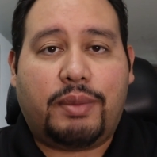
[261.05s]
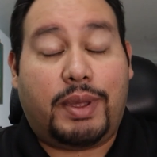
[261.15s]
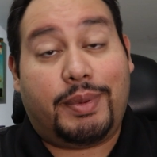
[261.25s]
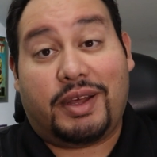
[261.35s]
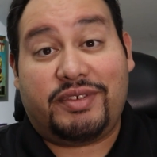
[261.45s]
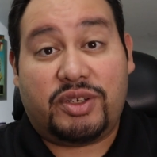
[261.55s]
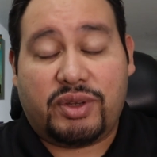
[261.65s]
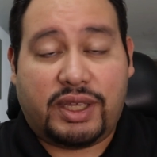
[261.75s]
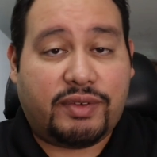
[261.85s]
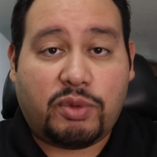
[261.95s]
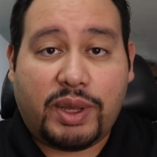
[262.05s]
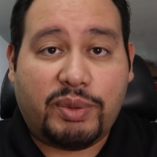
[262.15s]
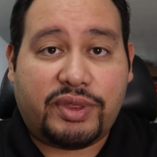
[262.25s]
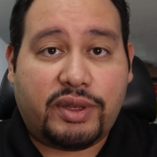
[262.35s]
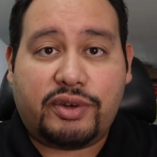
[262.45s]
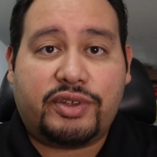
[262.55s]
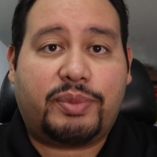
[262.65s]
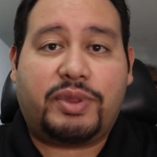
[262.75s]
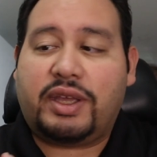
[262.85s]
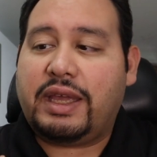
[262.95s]
Maybe I'll even do a giveaway with it or
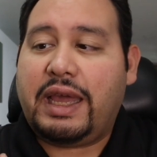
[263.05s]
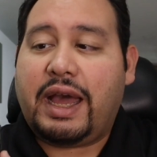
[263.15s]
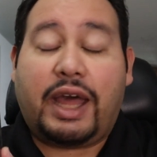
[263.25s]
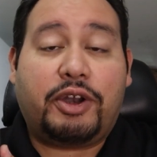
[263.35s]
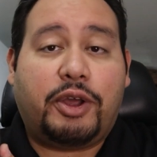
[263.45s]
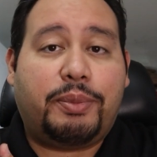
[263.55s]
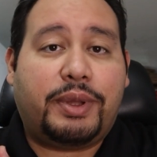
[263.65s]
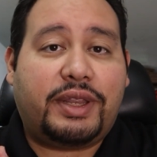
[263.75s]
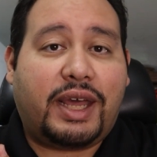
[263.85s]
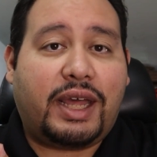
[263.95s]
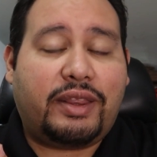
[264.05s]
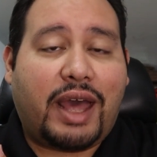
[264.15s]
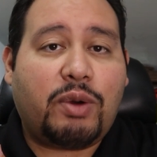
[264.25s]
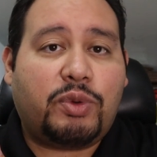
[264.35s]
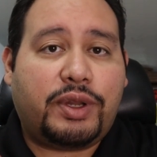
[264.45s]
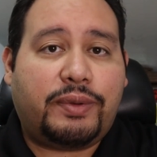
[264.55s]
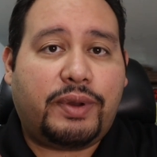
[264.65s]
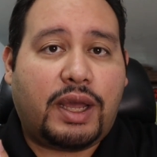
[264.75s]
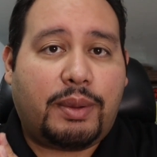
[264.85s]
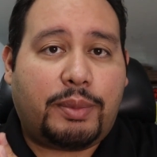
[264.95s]
something. I don't know, but that
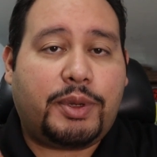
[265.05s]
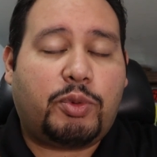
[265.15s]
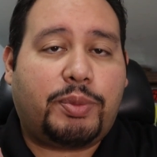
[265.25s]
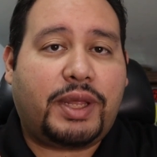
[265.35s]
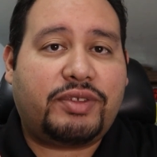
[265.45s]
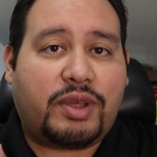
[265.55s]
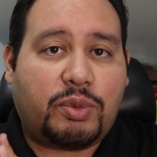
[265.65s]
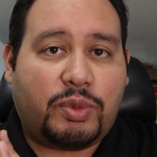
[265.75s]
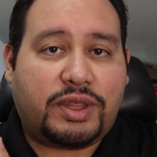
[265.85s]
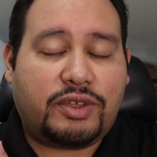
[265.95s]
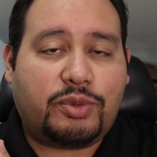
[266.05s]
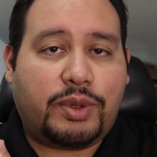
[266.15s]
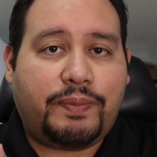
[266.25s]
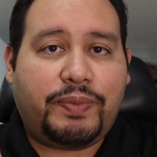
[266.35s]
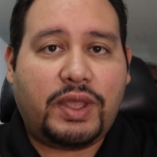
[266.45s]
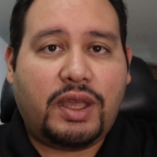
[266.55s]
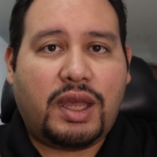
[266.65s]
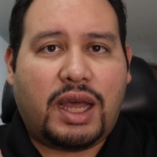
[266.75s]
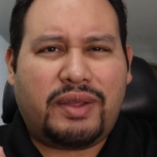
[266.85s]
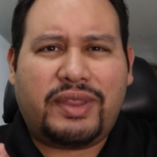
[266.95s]
one, I'm going to replace that one with this one.
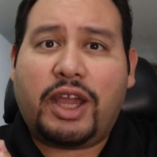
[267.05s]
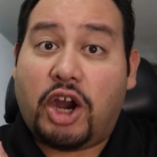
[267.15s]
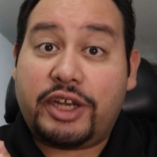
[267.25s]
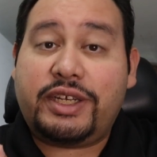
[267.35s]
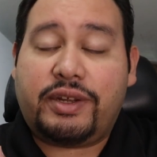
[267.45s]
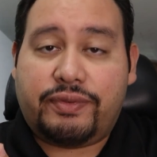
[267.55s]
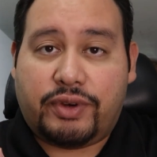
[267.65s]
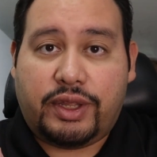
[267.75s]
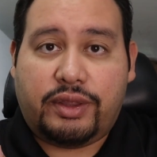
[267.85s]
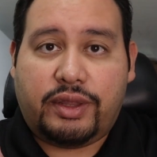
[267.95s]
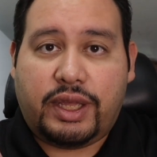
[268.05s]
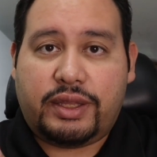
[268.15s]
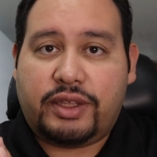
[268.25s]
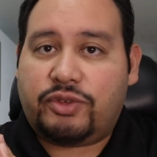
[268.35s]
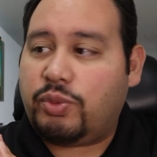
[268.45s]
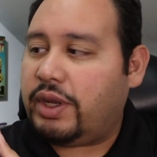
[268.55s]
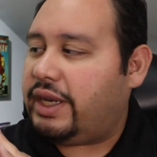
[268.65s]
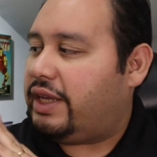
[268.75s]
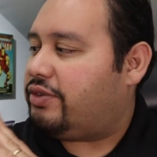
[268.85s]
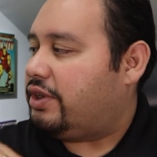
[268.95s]
They are different. This
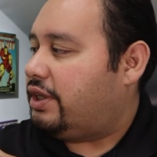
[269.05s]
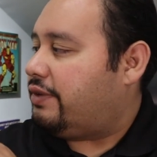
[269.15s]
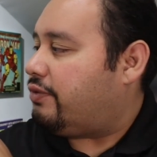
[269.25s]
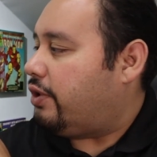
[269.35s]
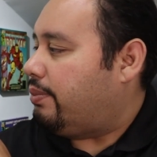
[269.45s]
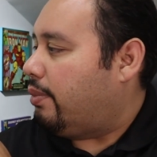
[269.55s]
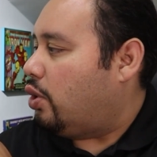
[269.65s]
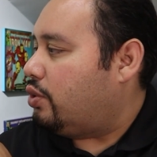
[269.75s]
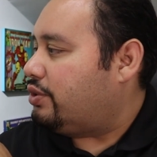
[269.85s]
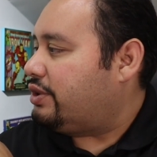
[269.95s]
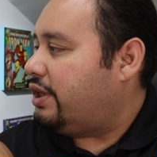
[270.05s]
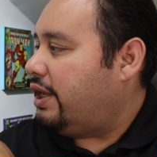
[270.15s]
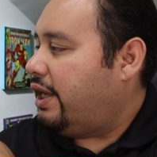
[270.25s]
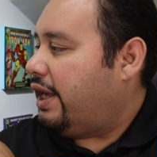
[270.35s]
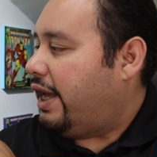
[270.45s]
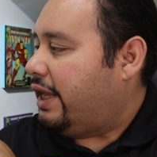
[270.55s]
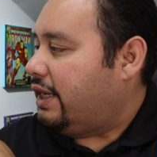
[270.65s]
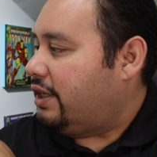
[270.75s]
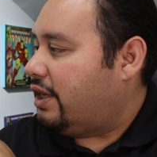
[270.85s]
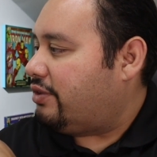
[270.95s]
one is a different mold, and
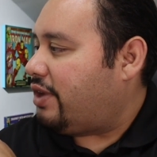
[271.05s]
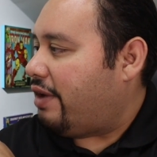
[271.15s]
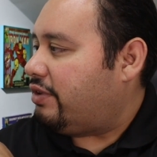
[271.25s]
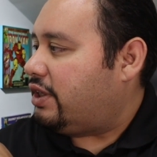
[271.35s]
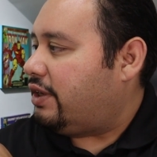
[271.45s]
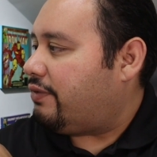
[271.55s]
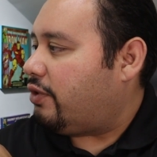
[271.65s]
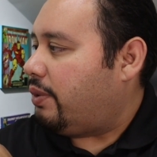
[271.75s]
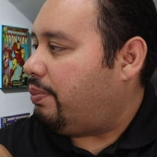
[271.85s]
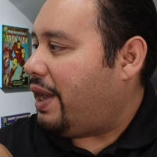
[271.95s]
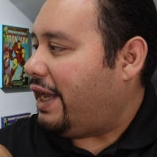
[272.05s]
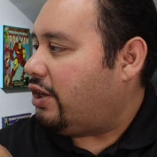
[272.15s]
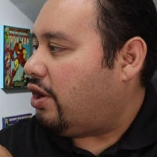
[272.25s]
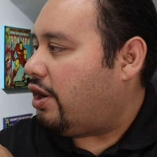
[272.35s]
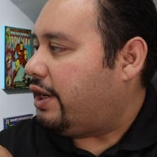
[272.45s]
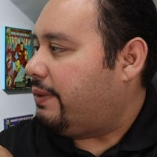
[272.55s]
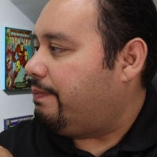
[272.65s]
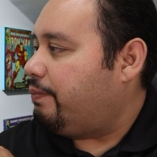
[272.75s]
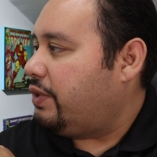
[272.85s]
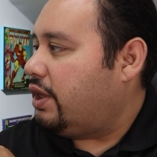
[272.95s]
he does have a different paint on
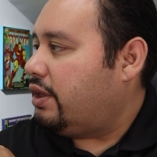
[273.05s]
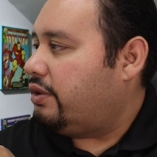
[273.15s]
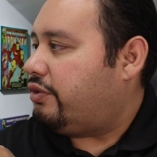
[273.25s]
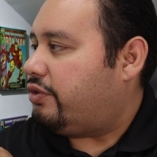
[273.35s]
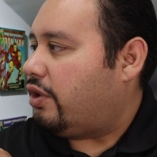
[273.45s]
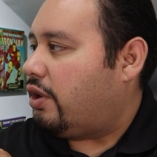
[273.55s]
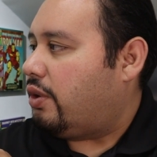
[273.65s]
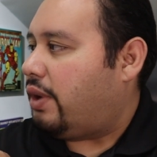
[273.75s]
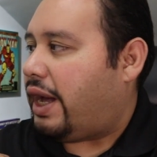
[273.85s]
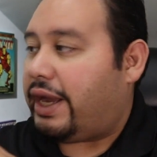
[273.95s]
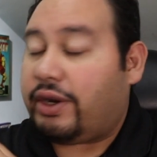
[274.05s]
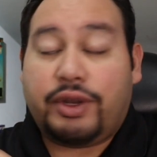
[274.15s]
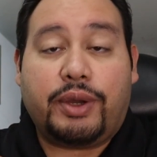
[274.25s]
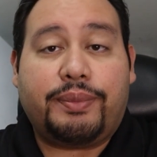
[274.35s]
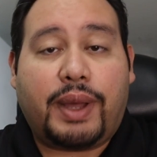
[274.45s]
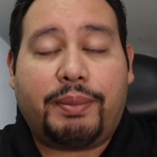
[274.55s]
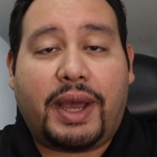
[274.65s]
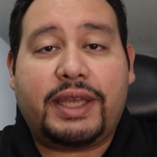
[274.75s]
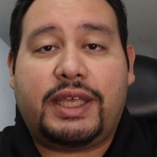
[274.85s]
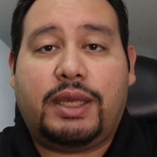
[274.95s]
him. So I don't know. I
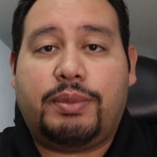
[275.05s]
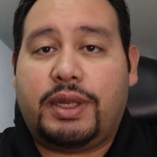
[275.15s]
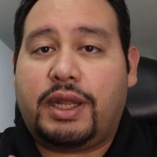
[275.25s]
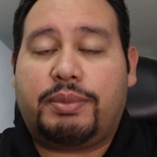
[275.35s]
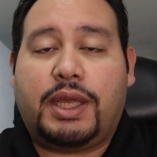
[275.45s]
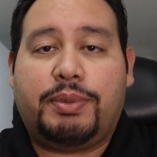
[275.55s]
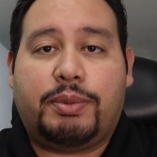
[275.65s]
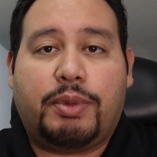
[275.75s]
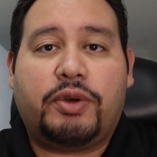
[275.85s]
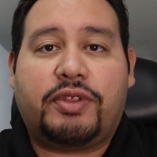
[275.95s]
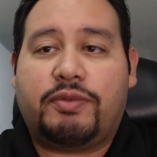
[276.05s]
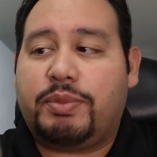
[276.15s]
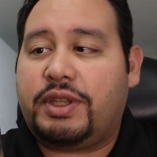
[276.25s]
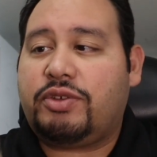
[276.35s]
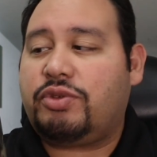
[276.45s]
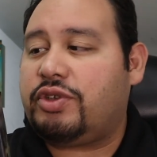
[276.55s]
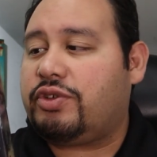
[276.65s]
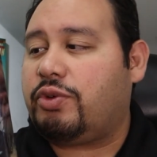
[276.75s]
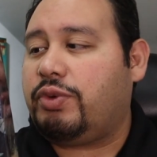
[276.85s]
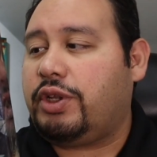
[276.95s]
might end up keeping both of them. But this was
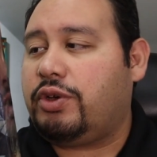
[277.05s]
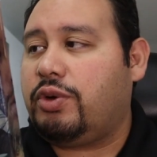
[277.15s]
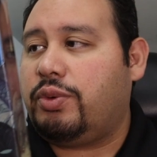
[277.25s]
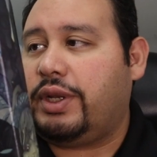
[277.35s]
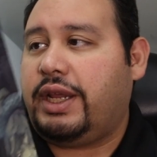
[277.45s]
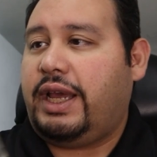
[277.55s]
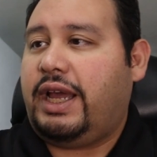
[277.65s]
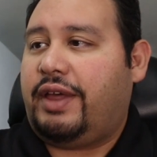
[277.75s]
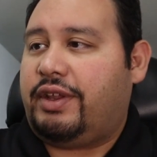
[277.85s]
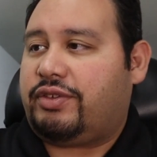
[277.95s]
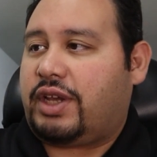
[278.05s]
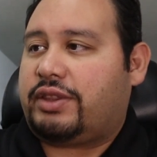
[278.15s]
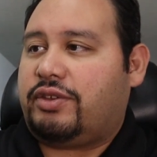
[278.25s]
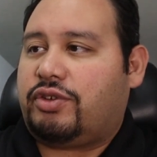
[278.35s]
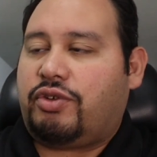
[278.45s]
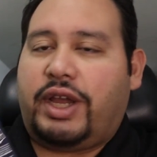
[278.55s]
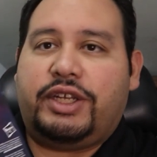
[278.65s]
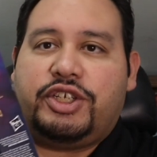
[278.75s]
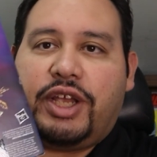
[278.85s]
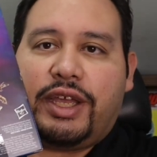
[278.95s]
just a really cool one, and it's got this
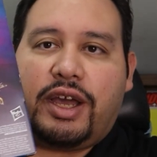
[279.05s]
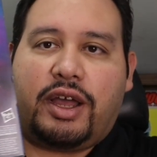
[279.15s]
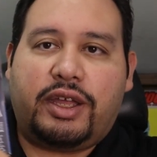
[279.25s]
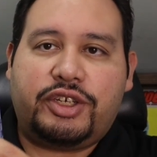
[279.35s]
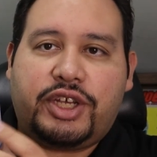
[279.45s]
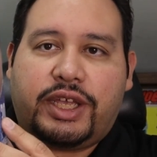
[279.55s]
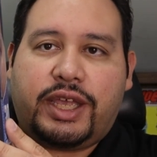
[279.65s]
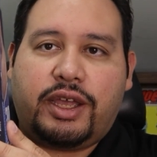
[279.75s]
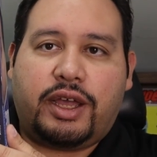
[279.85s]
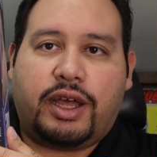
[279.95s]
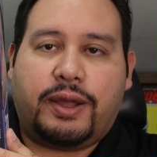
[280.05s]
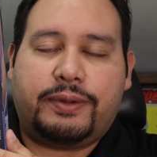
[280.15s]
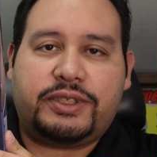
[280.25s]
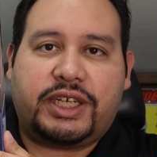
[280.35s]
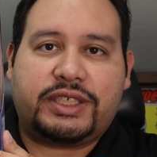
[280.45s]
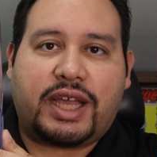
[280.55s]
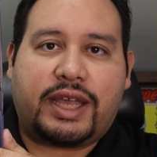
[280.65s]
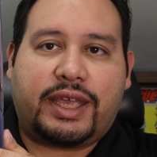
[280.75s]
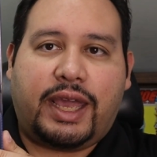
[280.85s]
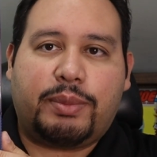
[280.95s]
great J.
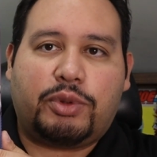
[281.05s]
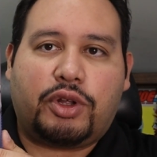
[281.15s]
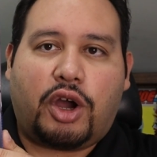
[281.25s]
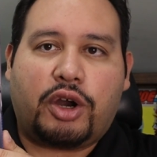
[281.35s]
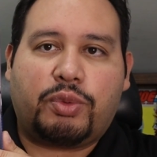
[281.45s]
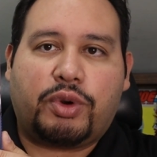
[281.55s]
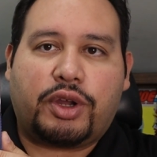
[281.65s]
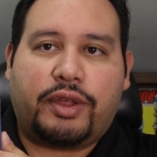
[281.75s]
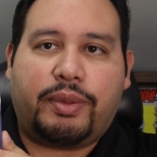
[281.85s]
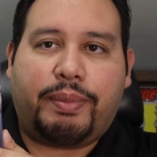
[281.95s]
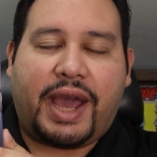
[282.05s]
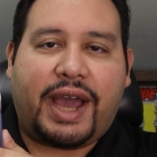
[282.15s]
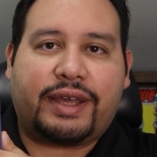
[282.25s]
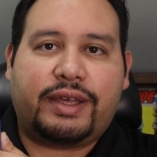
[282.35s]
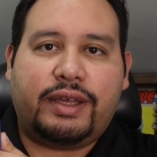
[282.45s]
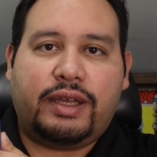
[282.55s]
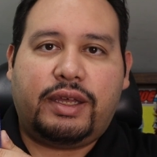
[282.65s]
Scott Campbell artwork on the back.